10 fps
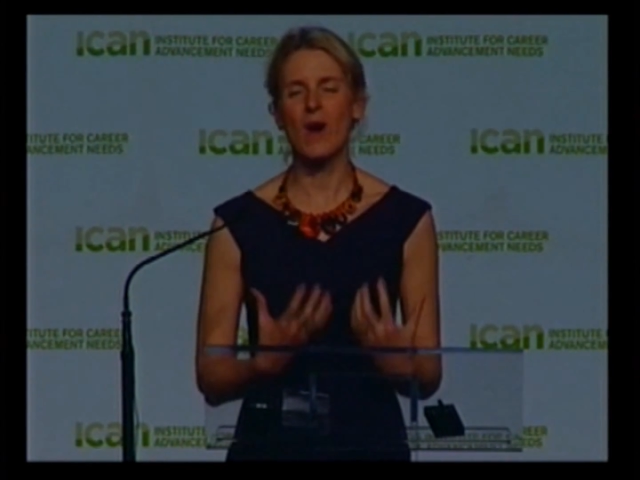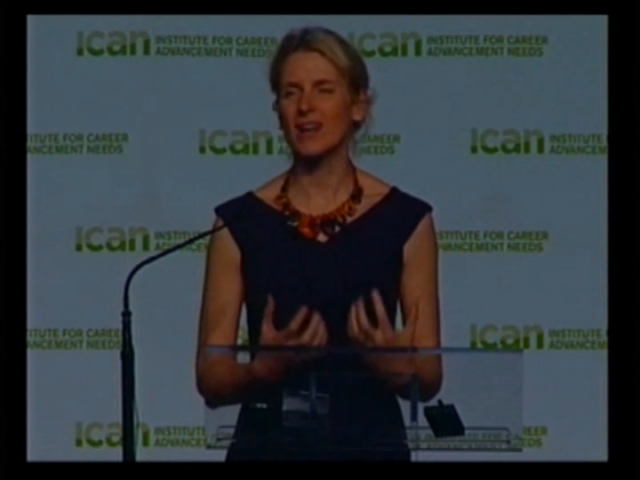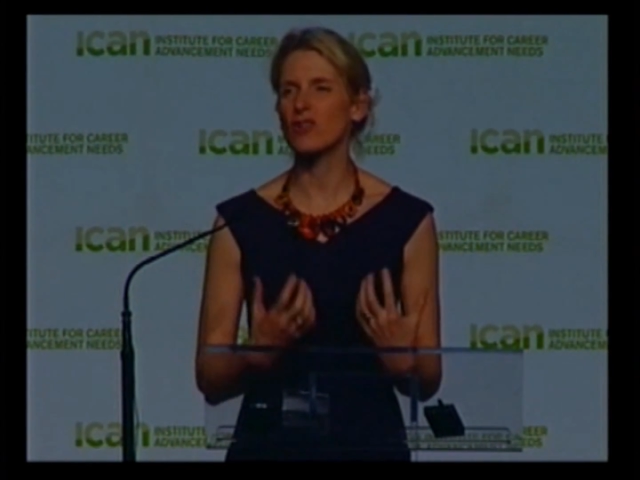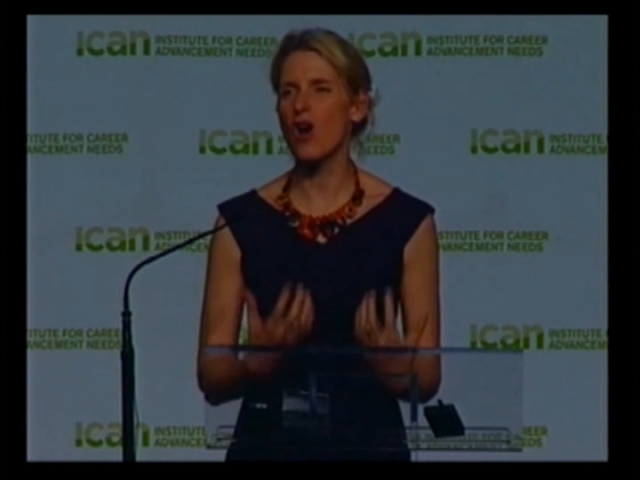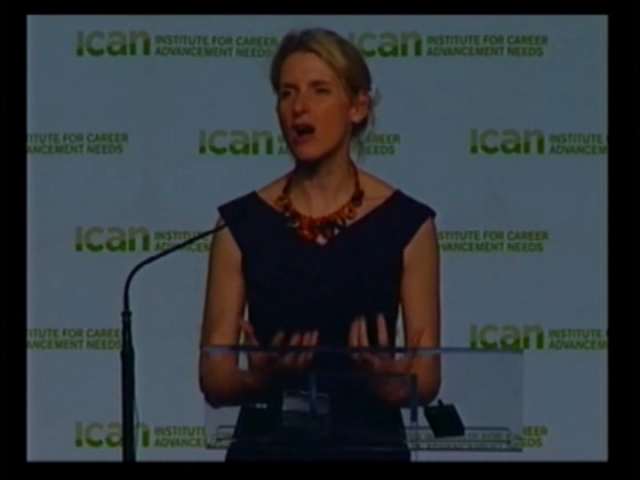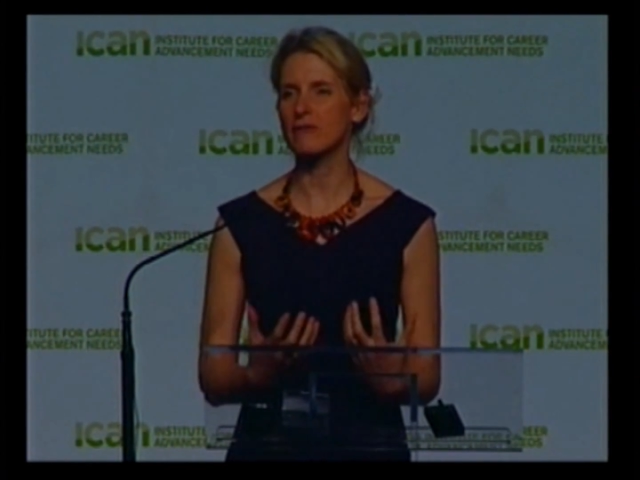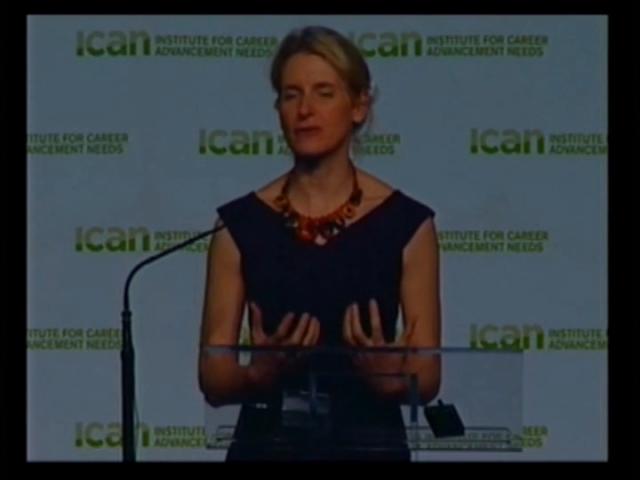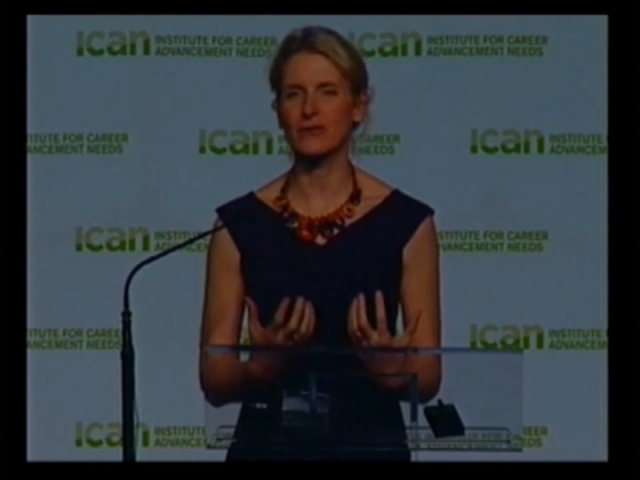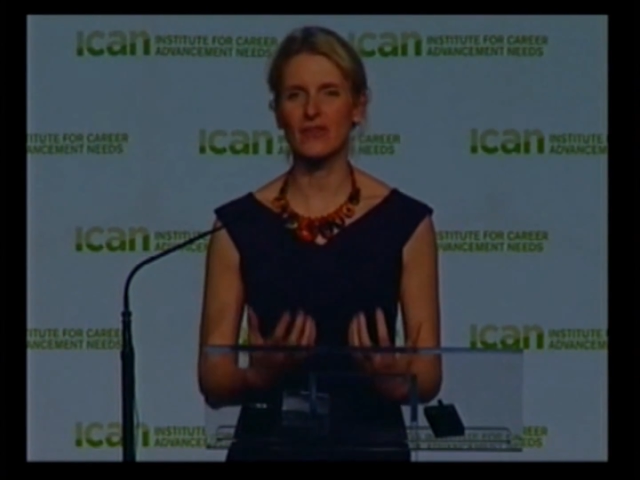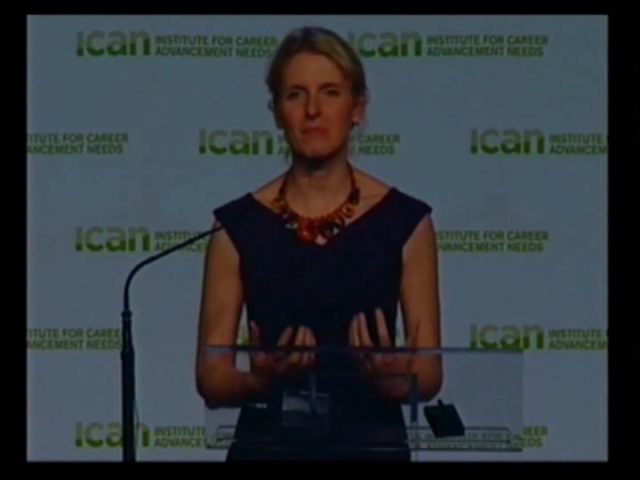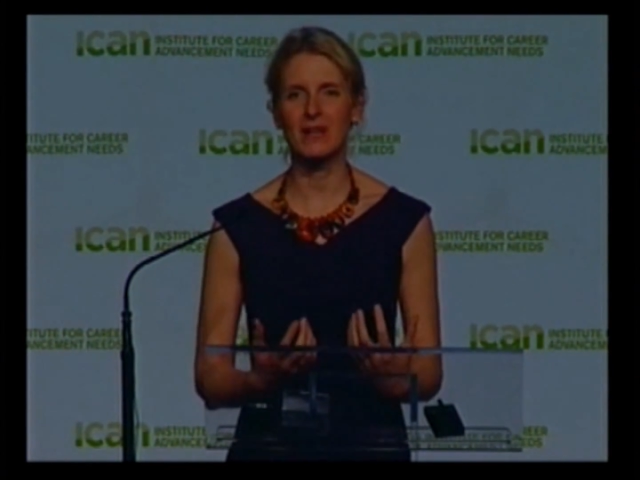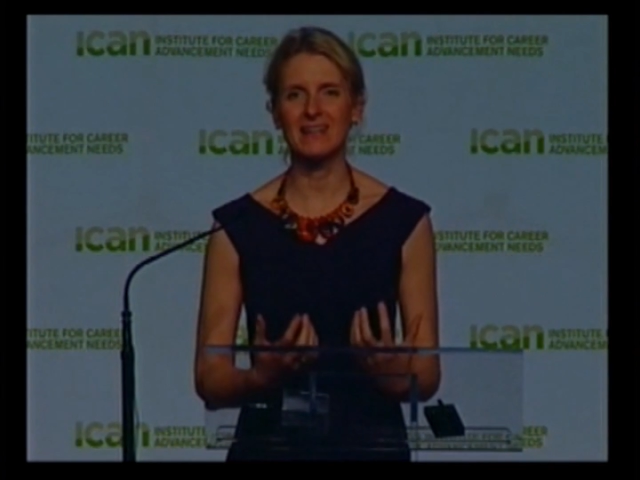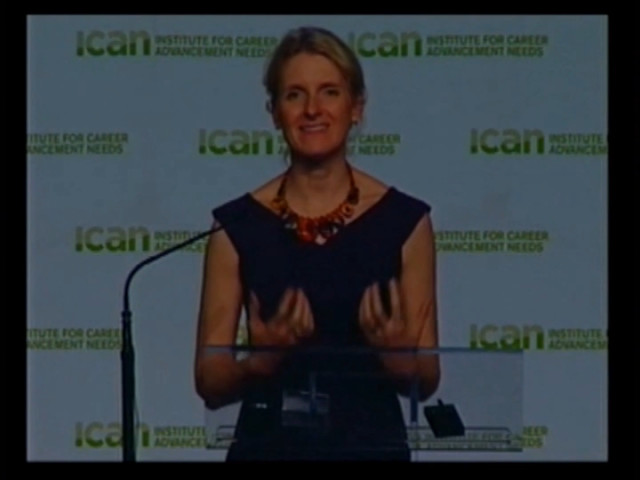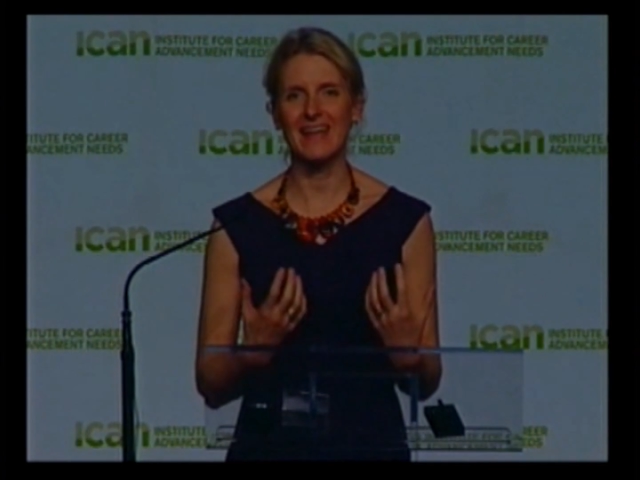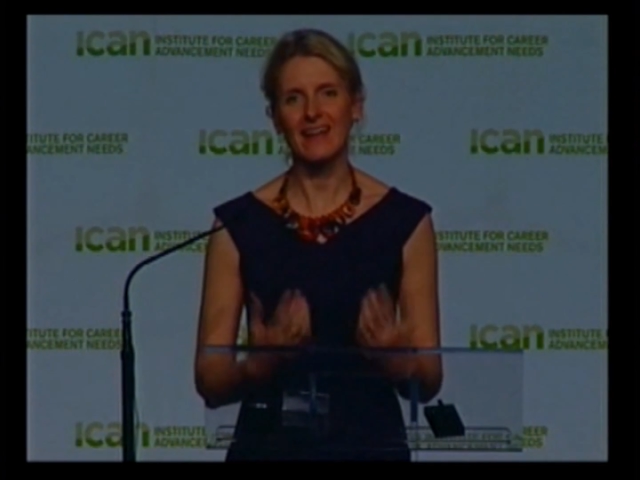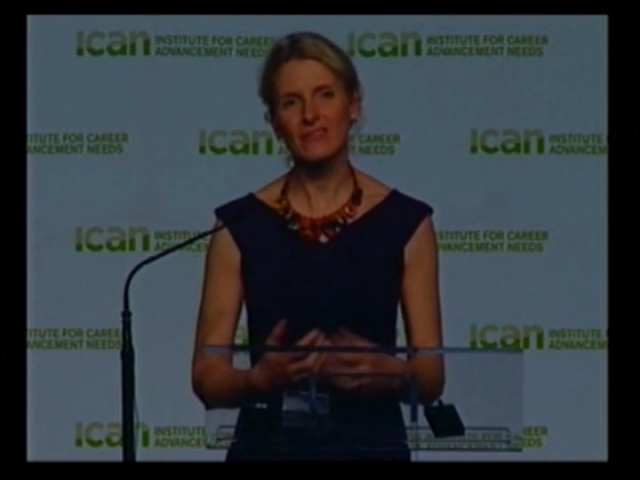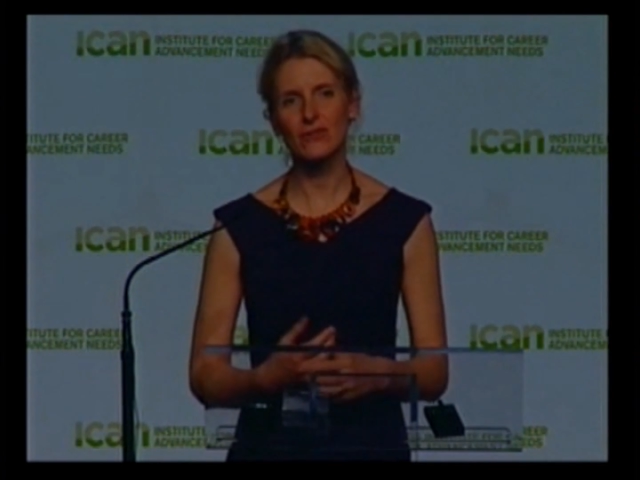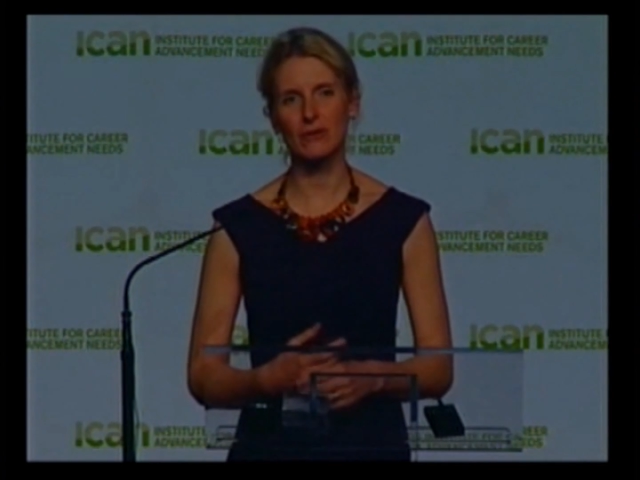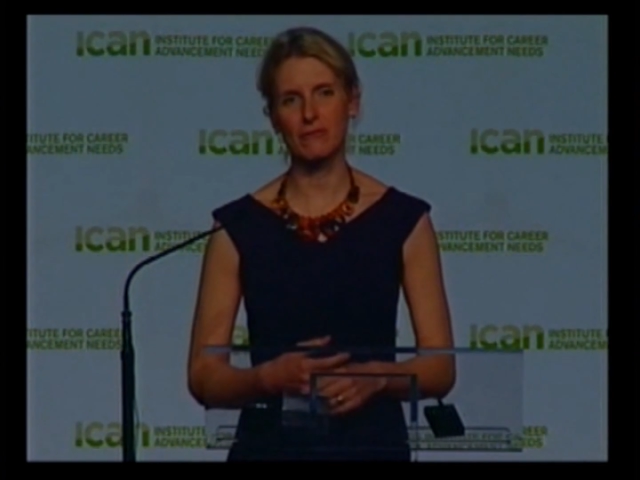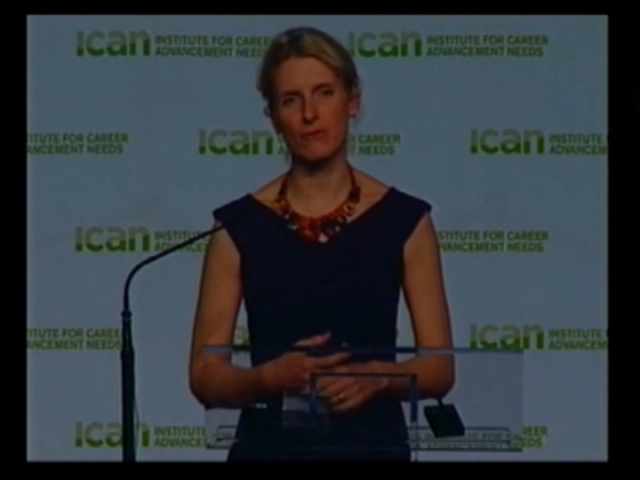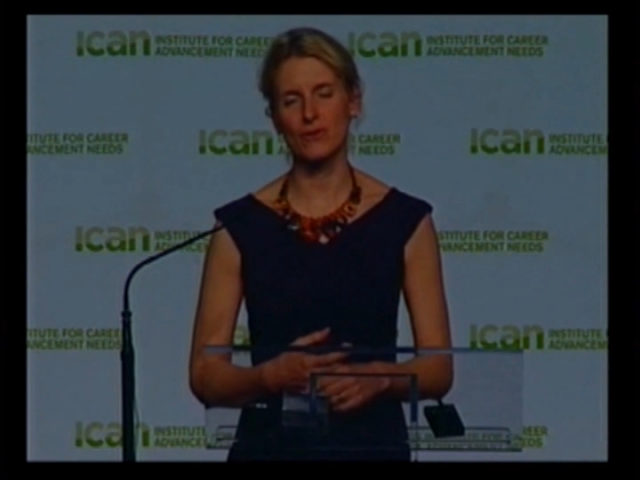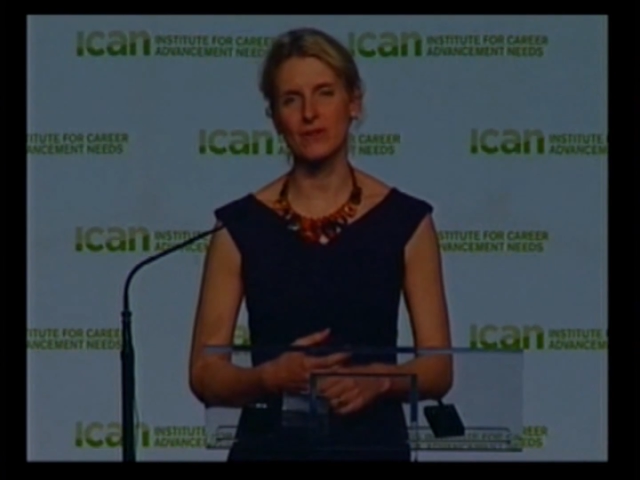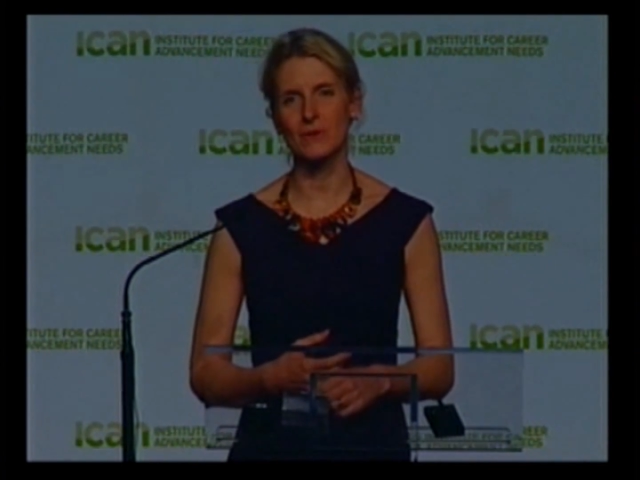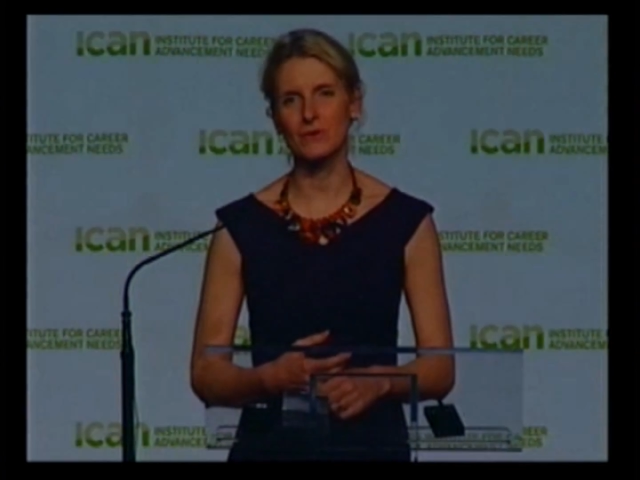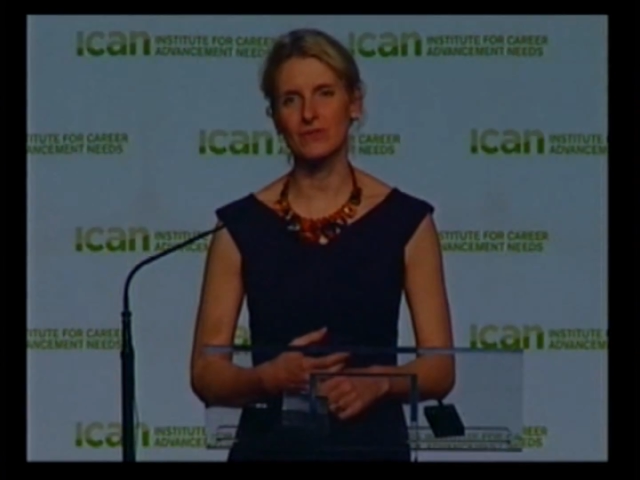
want to long for somebody to answer it for you,